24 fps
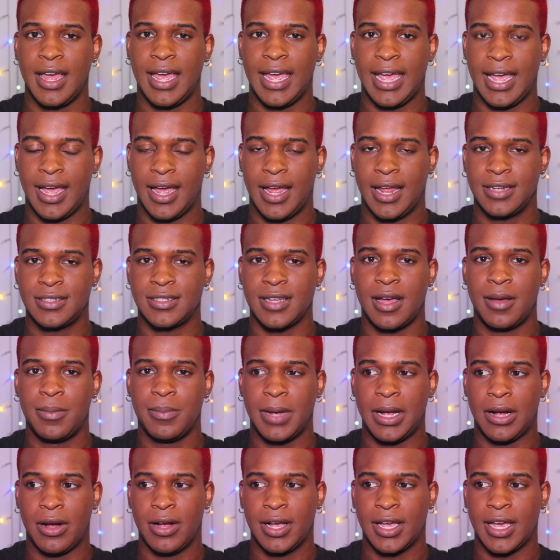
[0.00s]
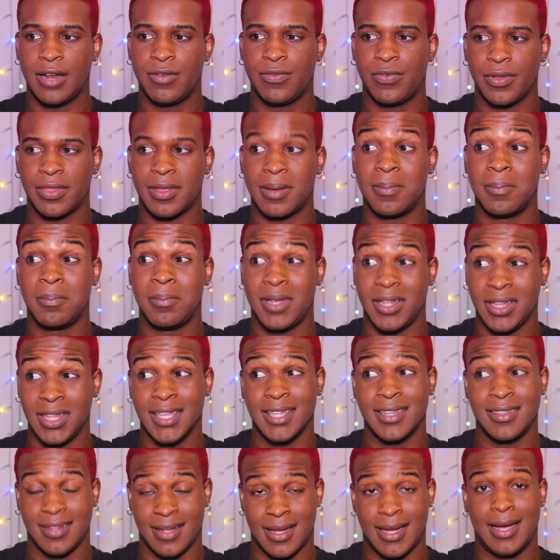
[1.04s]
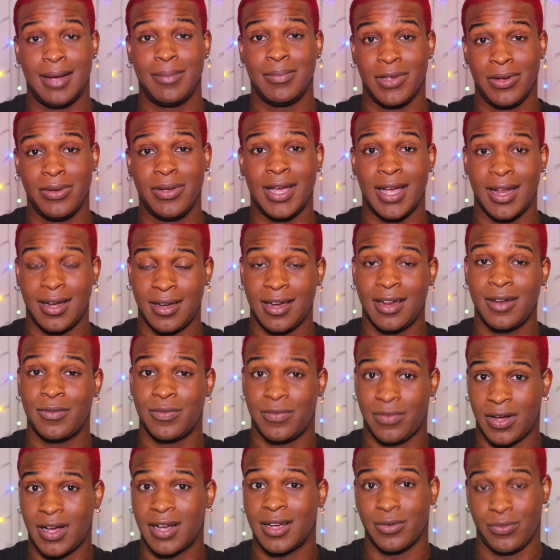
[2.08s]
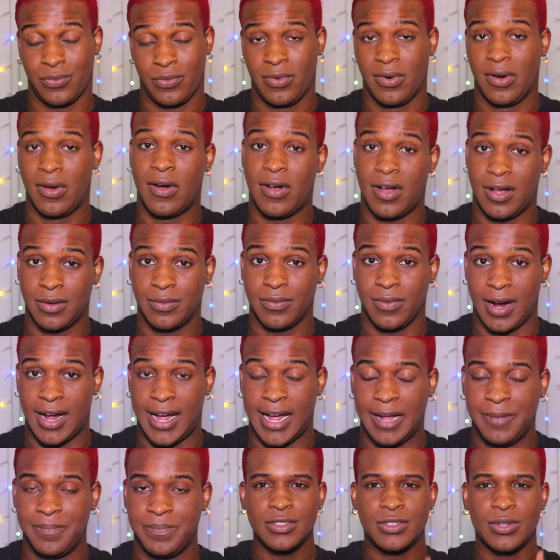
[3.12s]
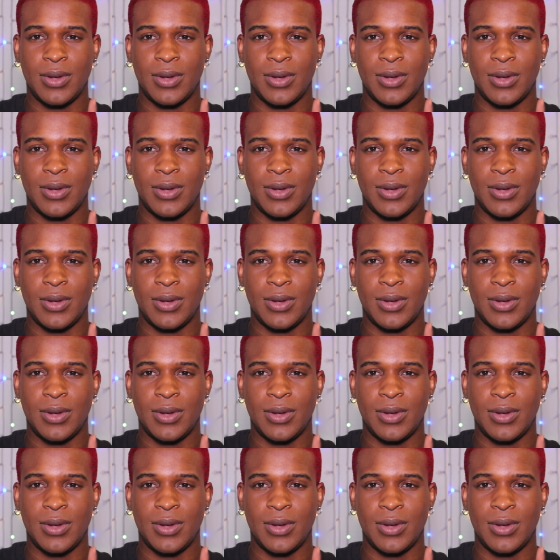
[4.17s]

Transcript: and America, and for the millionth time, they're getting it fucking wrong, right?